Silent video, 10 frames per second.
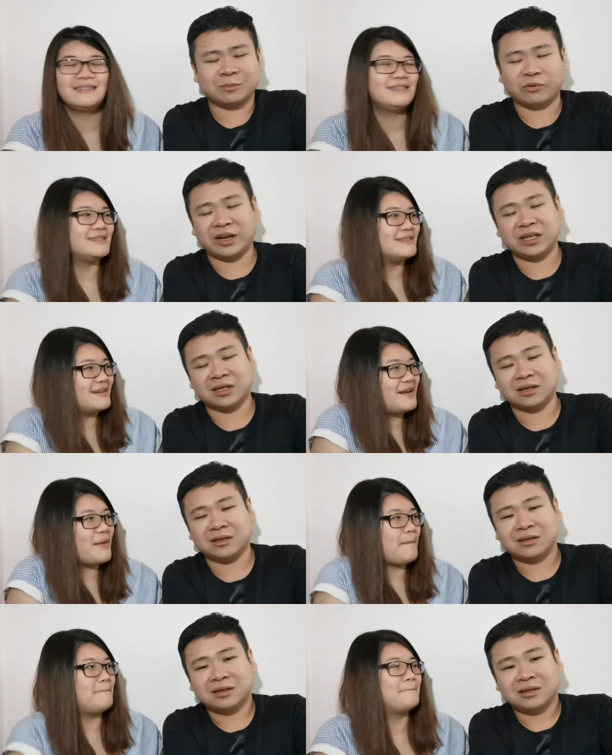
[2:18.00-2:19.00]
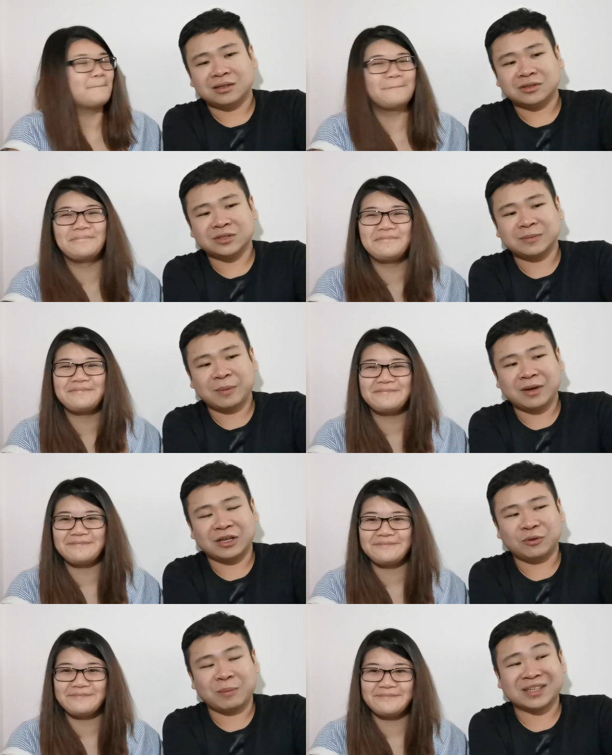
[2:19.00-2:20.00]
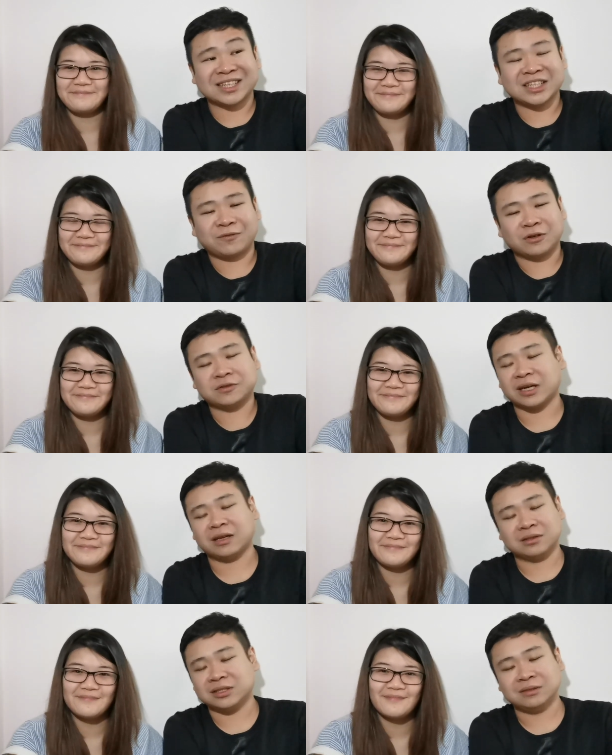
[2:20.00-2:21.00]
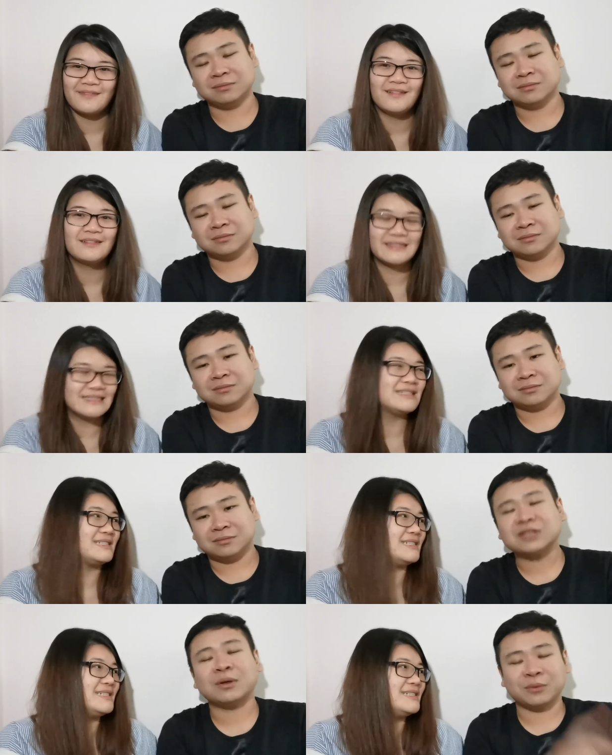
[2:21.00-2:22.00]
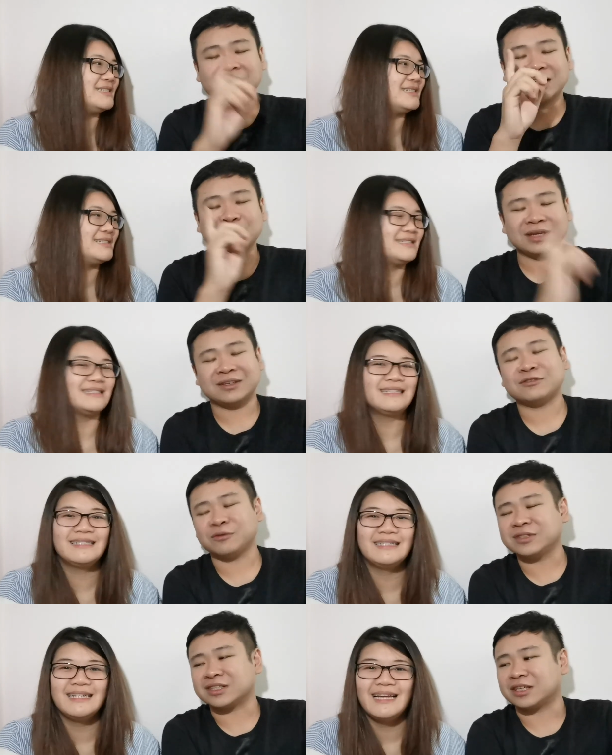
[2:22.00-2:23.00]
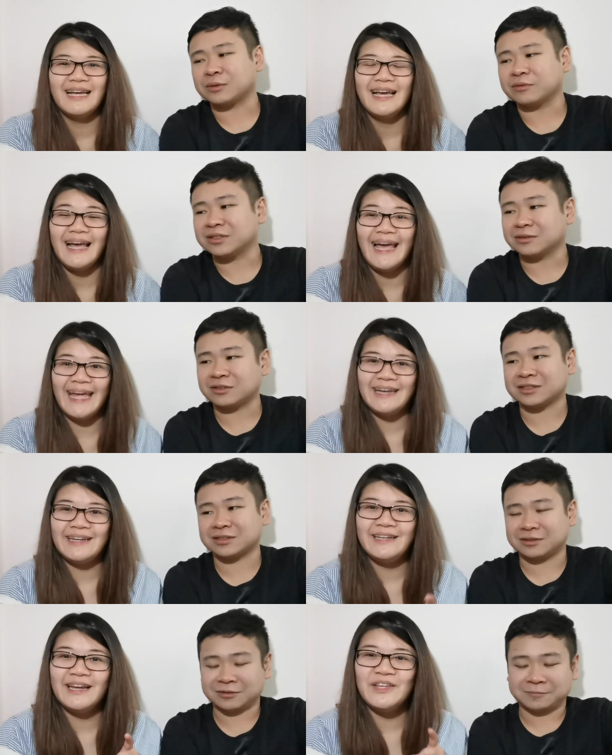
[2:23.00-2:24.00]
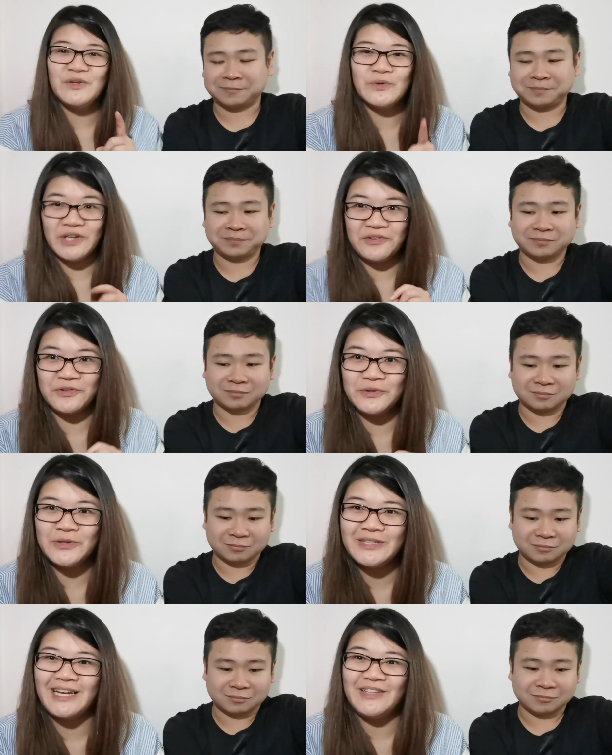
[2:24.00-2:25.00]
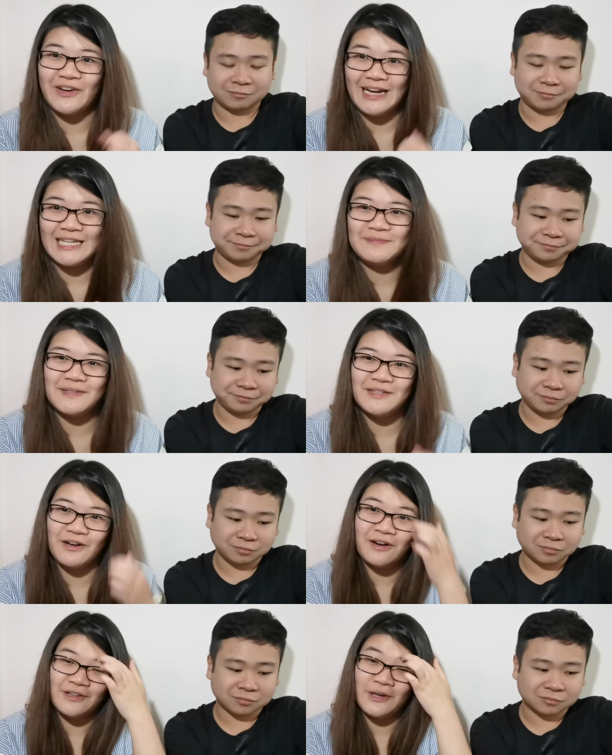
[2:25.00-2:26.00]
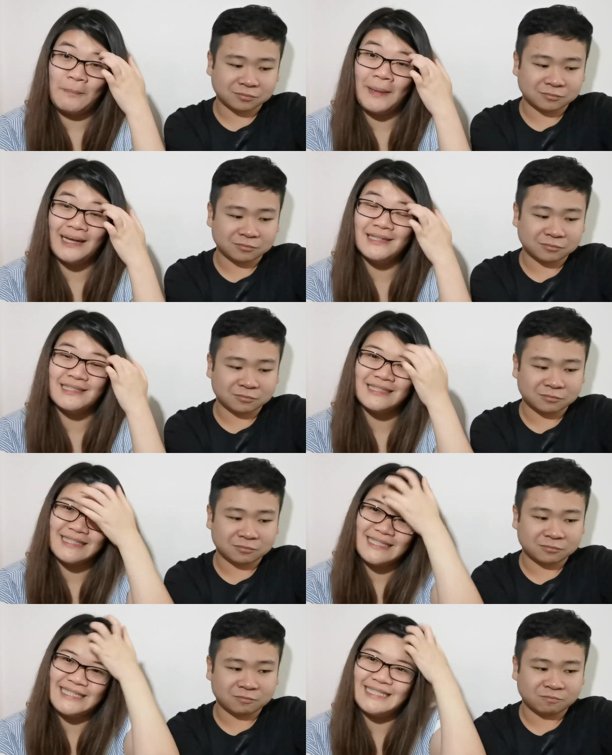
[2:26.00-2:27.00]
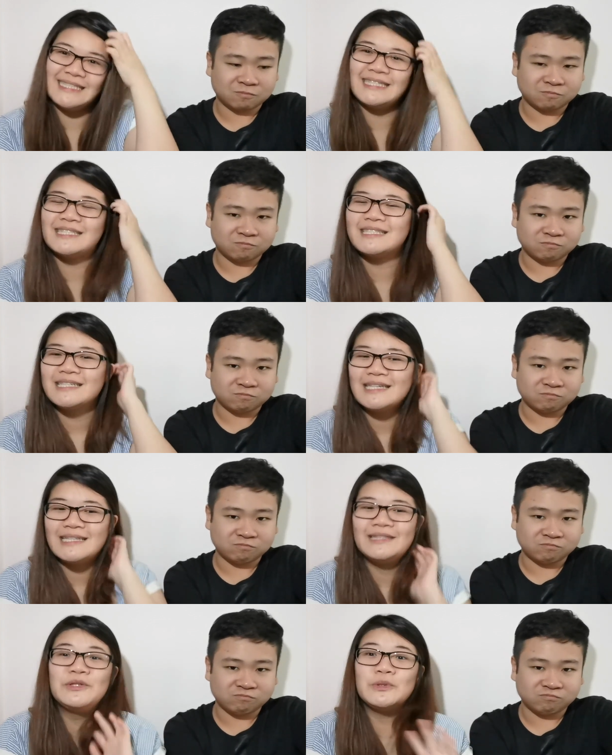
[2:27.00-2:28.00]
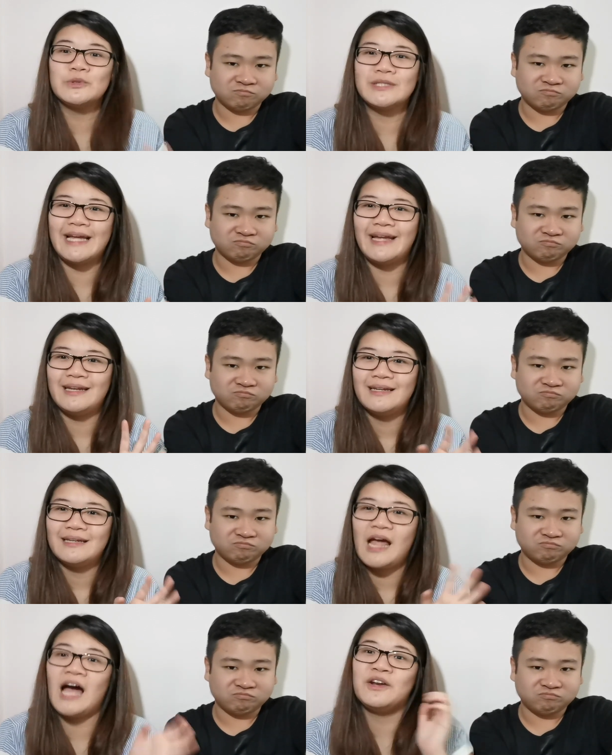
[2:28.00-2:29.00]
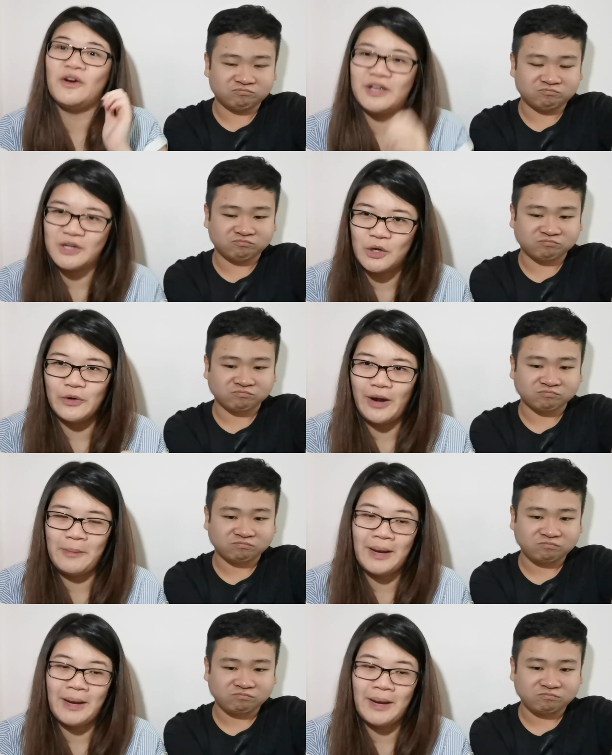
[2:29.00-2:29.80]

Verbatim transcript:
Speaker 1: brain. Uh. Seriously, maybe I know I'm excited for the trip, I cannot sleep. That's one way, that's one, that's one reason, uh, that's one reason. And that's,
Speaker 2: you, if you know that your husband or your partners is those that are not in a correct